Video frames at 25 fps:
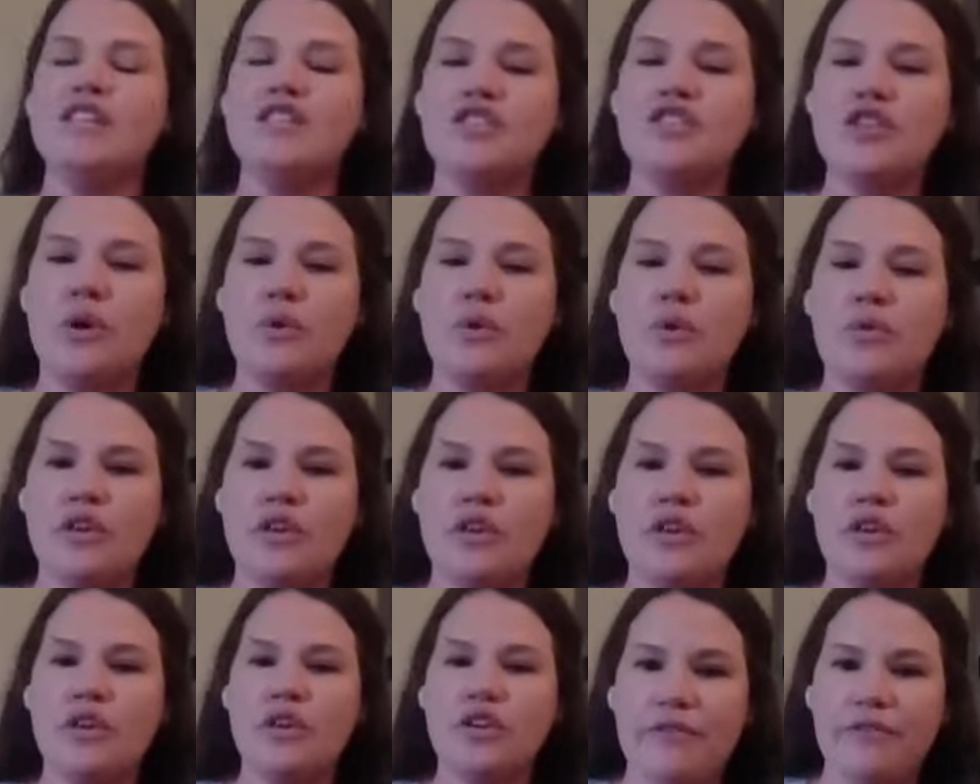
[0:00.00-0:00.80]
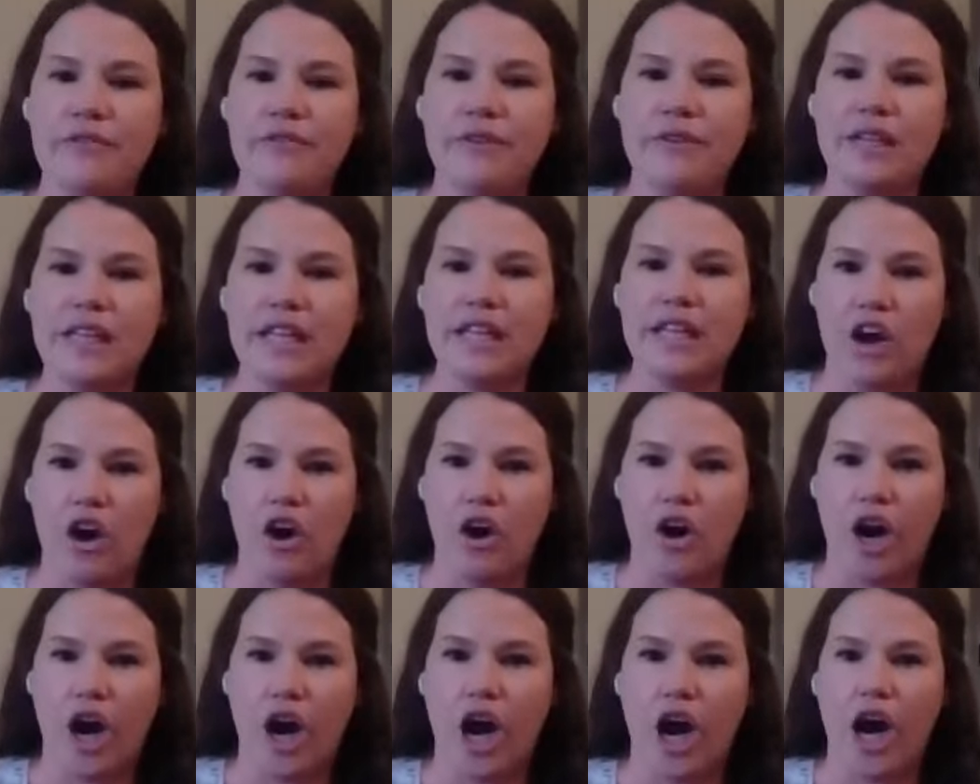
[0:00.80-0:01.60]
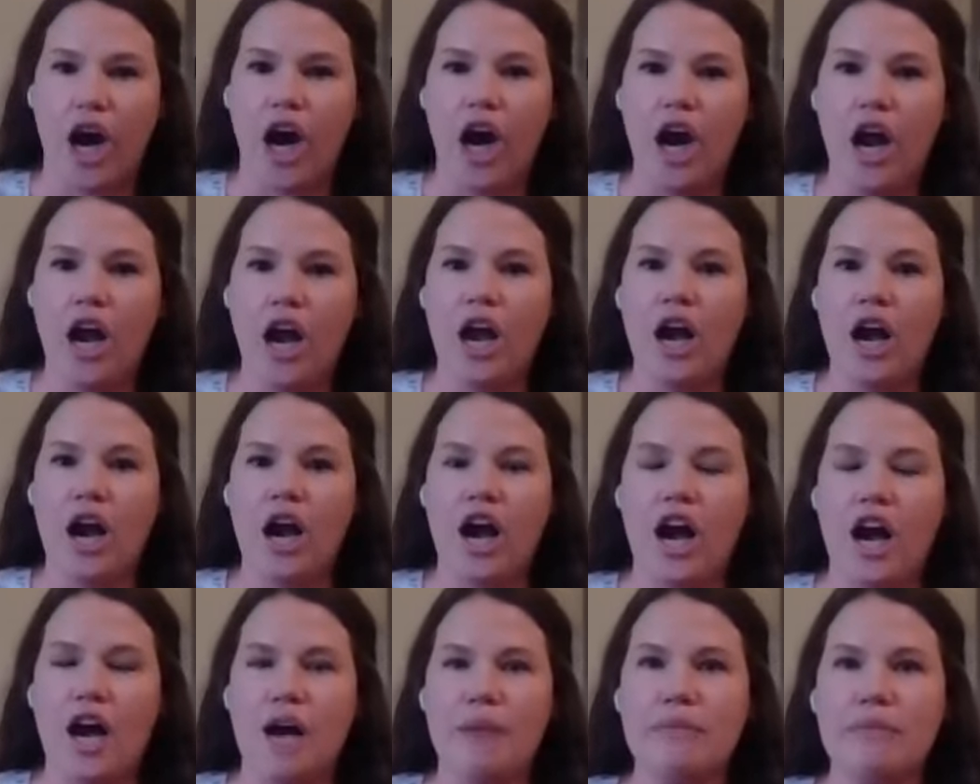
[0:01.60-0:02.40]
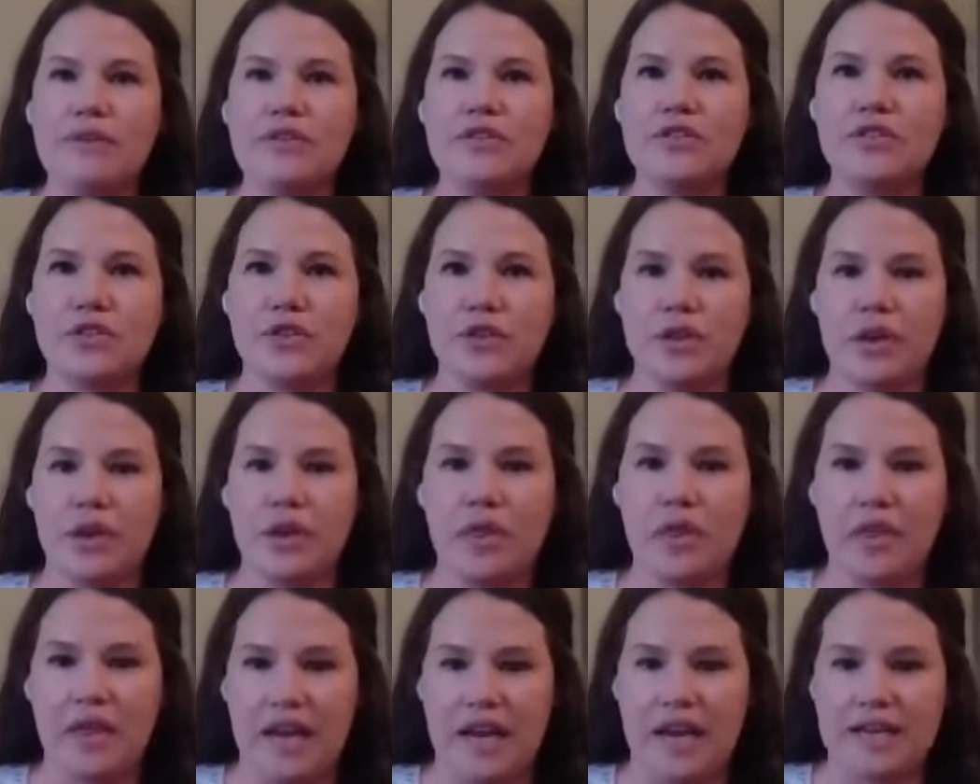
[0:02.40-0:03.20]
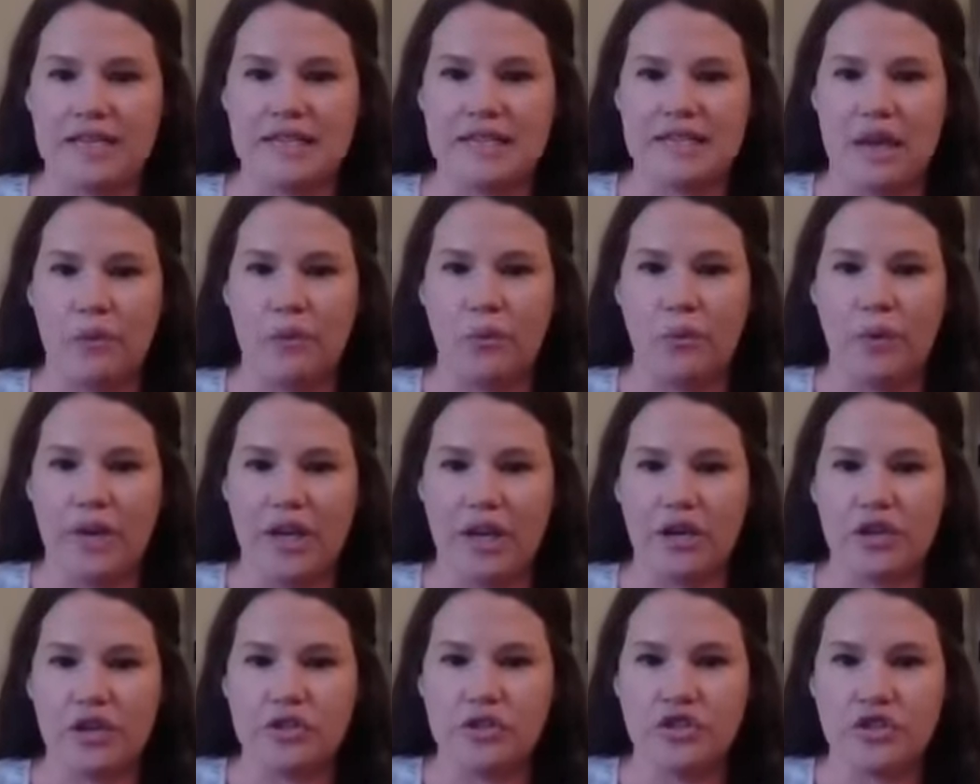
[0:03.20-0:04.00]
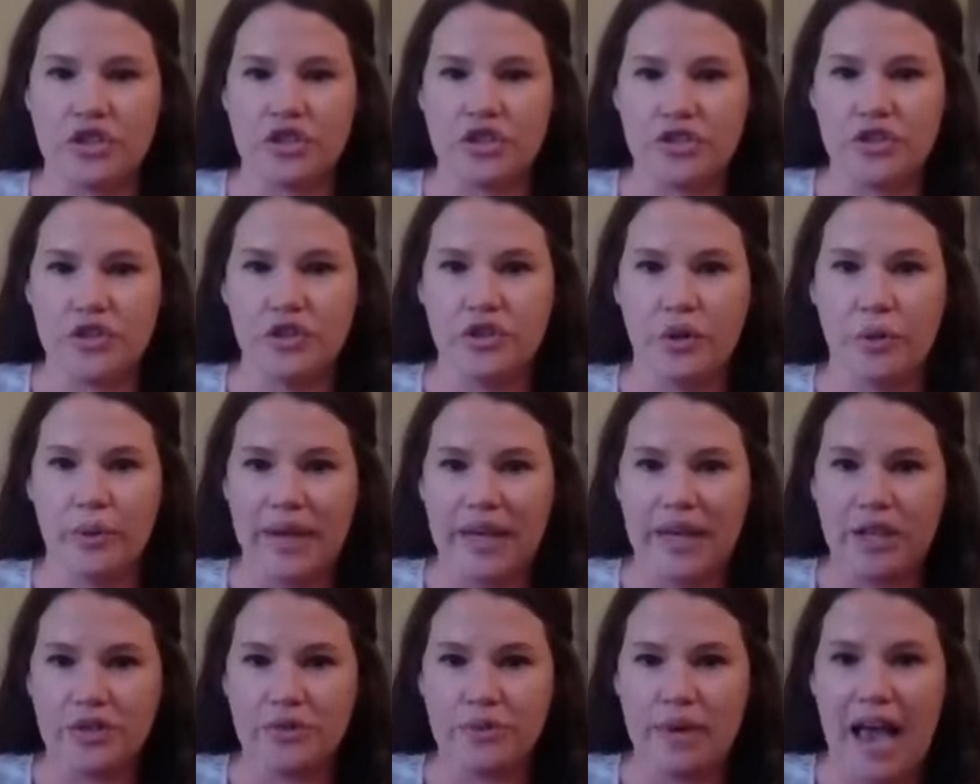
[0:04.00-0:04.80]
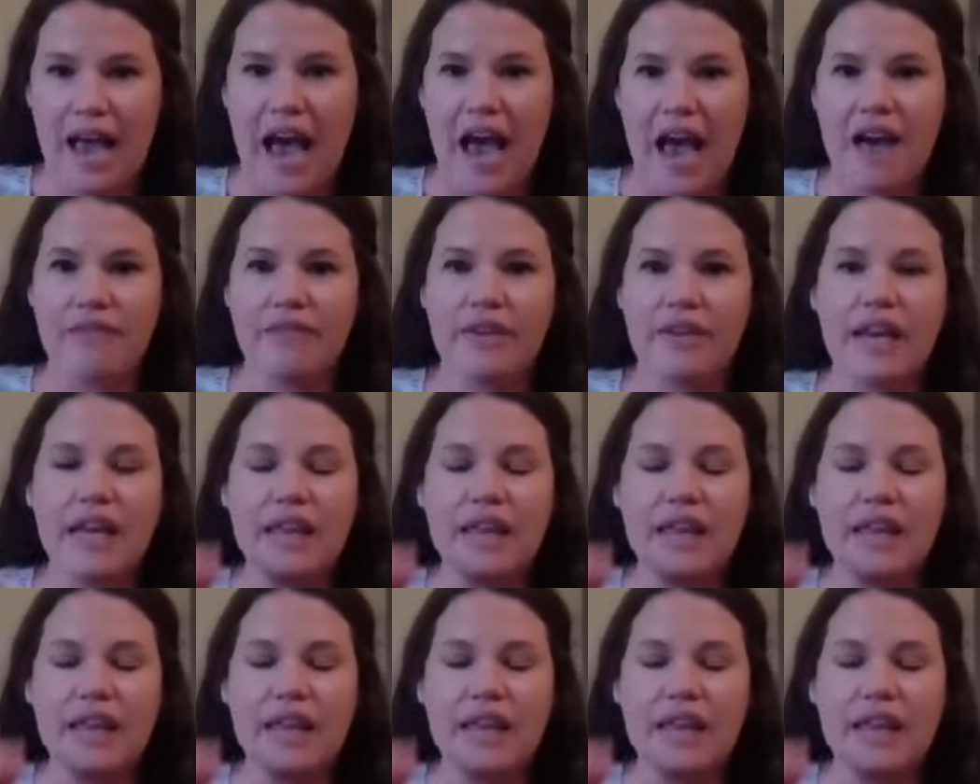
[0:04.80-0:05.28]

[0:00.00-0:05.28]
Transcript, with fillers: so there definitely are certain things that we are just going to have.